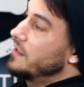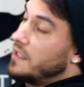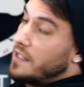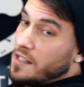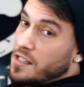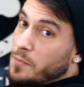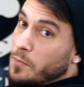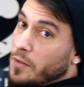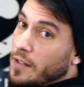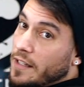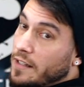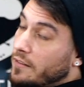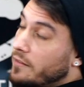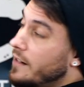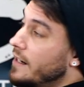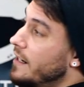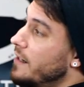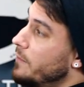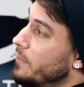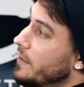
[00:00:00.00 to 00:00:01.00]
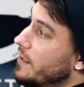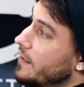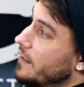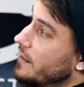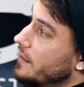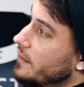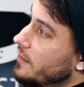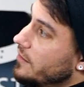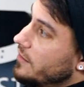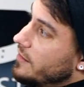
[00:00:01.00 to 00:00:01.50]
Displate right up
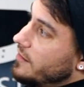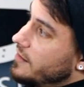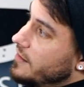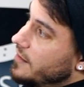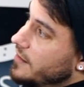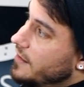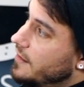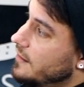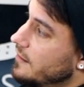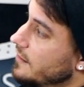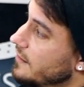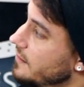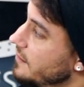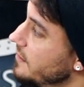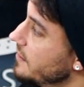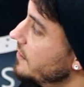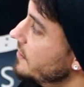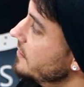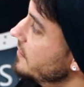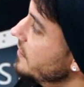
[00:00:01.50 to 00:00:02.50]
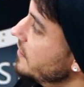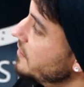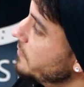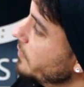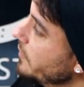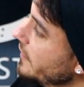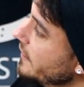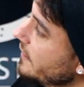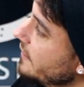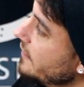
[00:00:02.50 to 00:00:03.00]
there. You can see it. It says
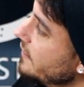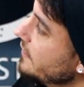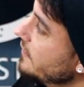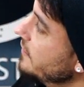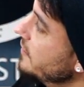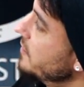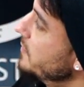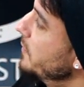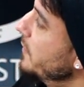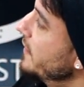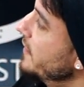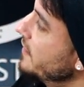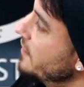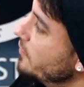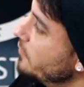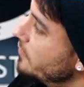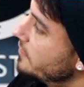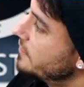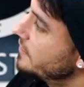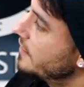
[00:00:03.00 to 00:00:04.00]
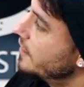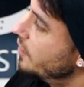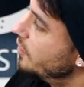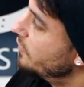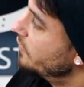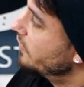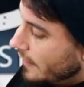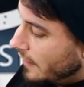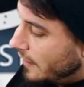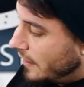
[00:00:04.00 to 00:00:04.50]
Displate, display
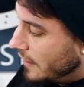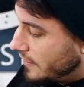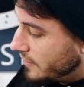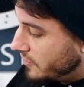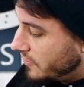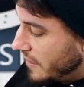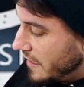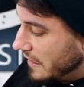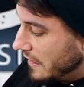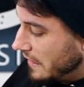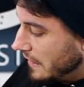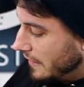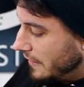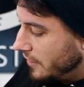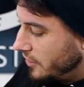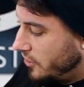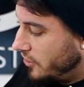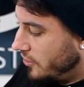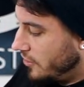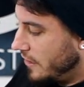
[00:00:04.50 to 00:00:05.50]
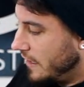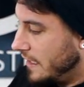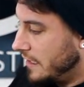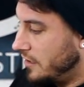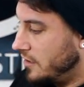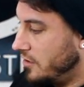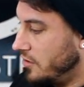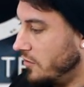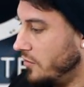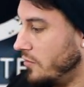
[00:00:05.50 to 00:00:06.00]
yourself. So anything that you're
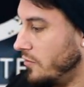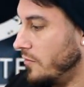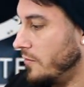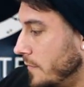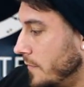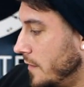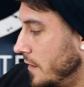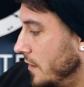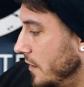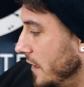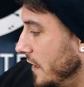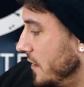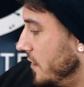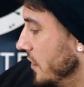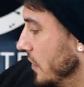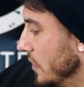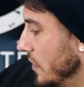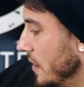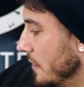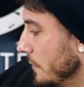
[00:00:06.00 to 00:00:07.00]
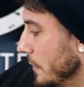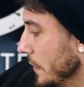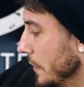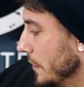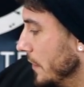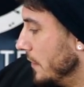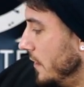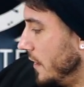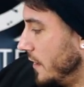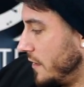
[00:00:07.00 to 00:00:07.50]
into, I guess they're
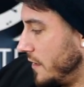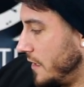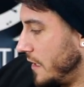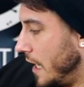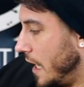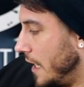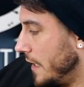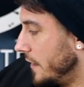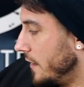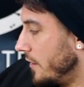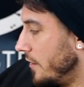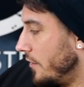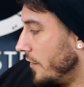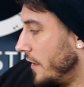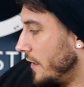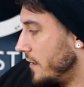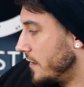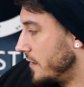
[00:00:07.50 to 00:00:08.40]
numbered and signed and all that